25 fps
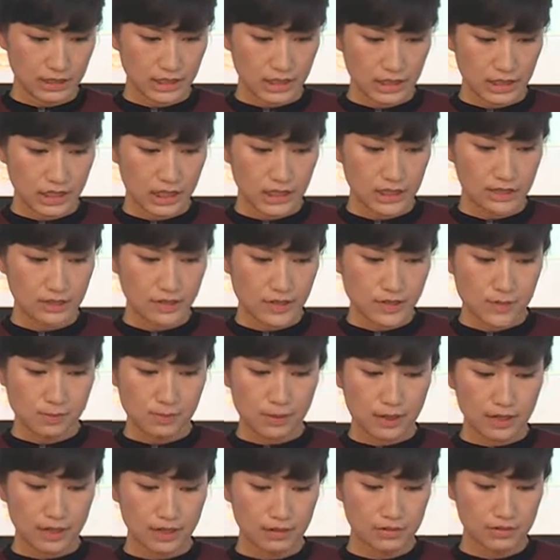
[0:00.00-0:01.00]
In this
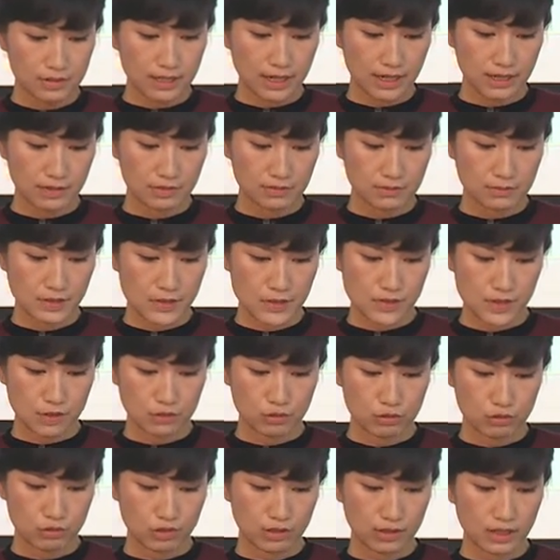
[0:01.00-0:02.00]
part that Mr.
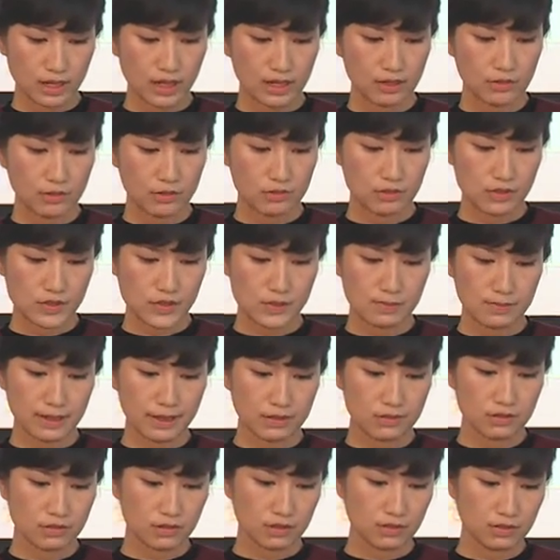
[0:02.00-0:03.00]
Zhu Shenhao just
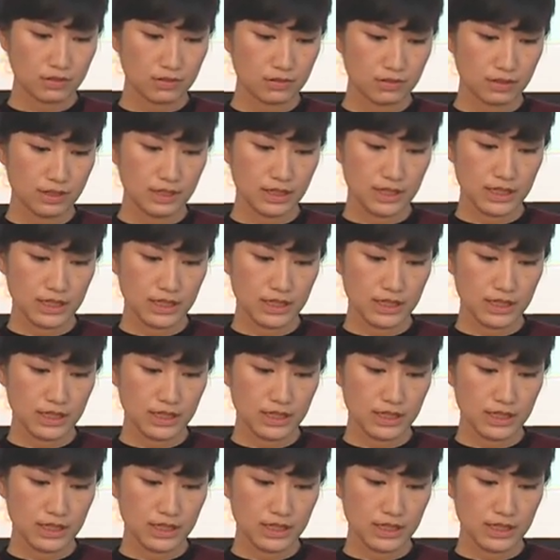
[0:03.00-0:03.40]
mentioned